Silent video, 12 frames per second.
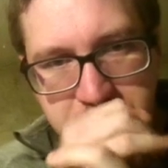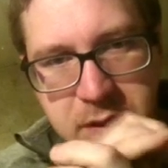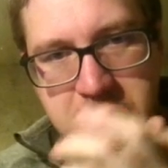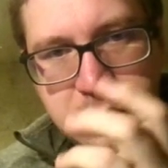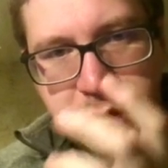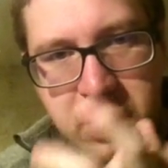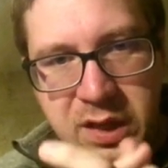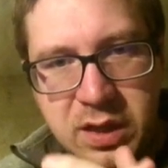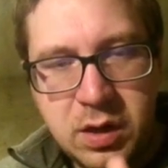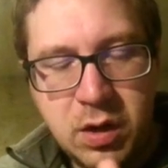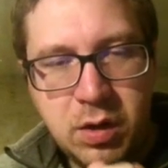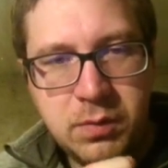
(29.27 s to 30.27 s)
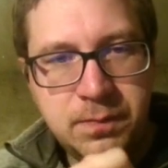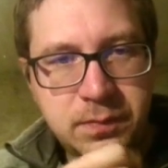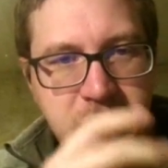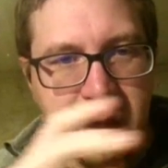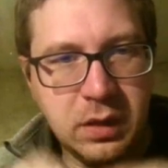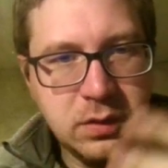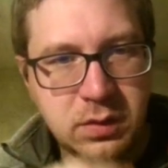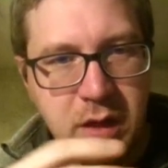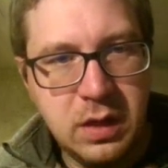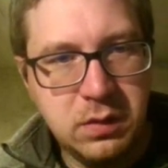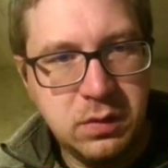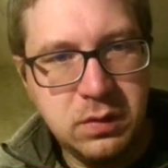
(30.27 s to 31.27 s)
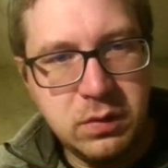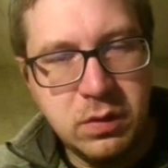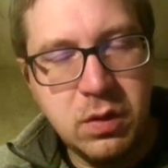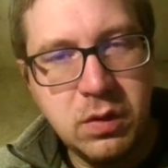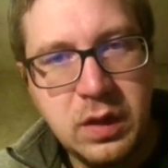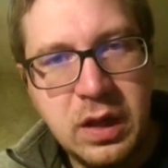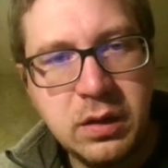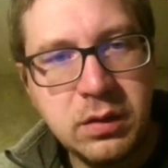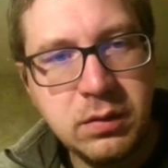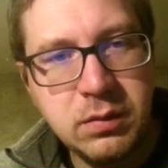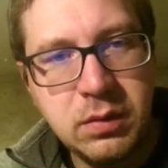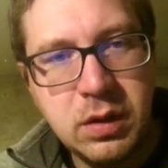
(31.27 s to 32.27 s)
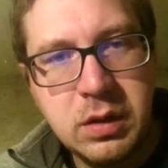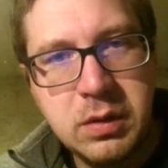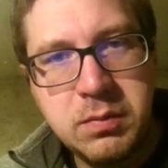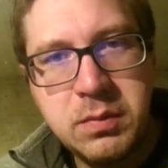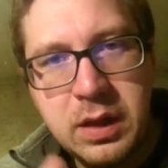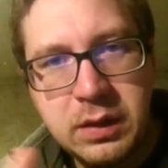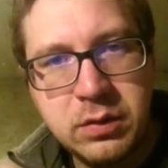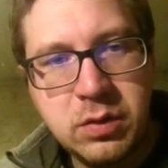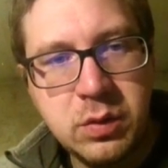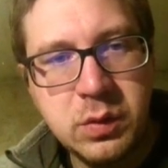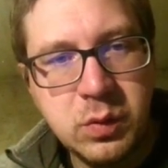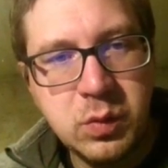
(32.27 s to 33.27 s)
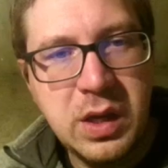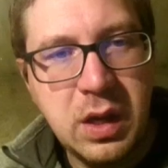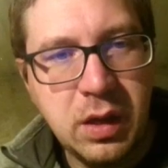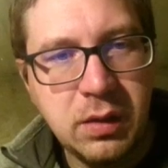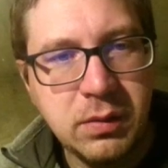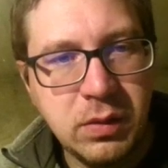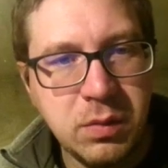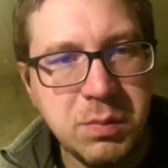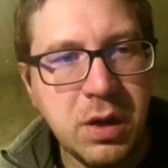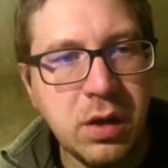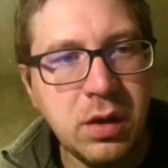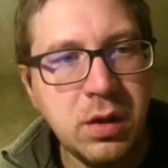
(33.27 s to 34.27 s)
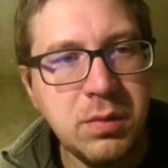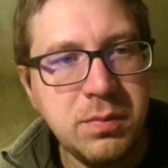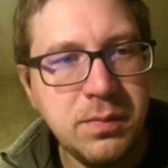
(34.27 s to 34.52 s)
and try to get our text sizes and all that as close as we can to the mockup.